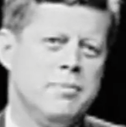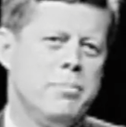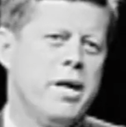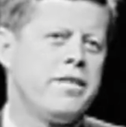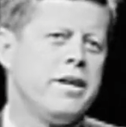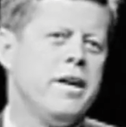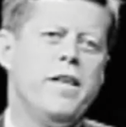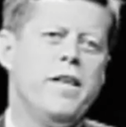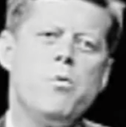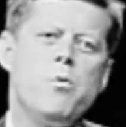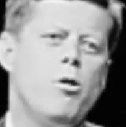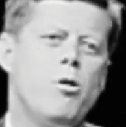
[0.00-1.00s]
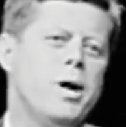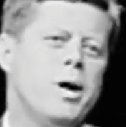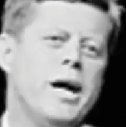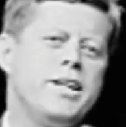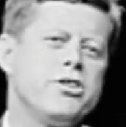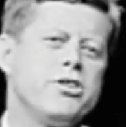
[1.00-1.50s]
but they won't
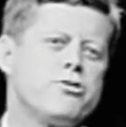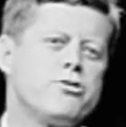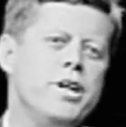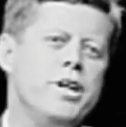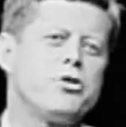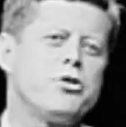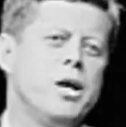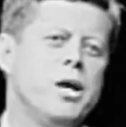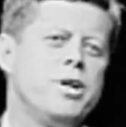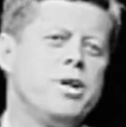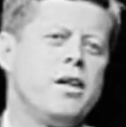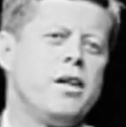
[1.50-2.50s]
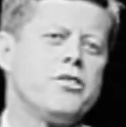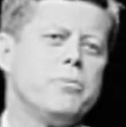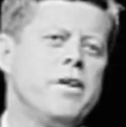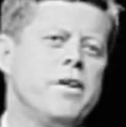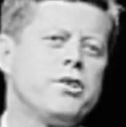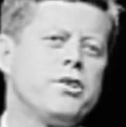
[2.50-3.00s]
mind contributing twelve dollars a
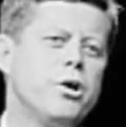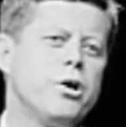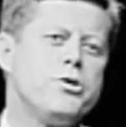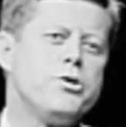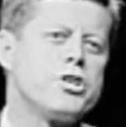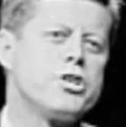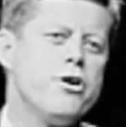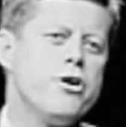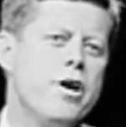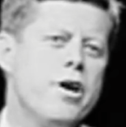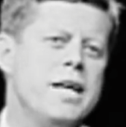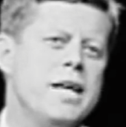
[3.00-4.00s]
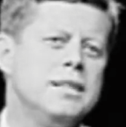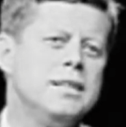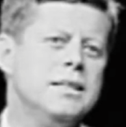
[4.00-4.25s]
month to Social Security.